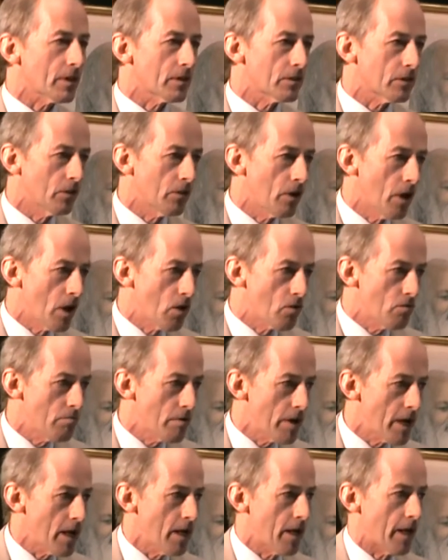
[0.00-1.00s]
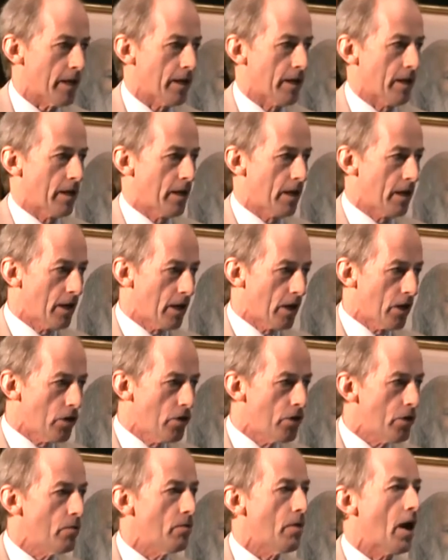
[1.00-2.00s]
So really,
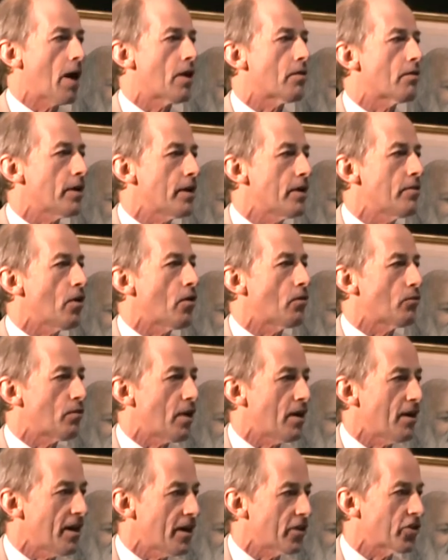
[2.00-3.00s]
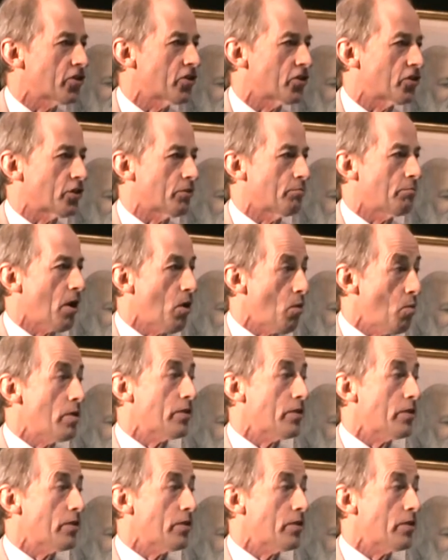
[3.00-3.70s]
you are in relationship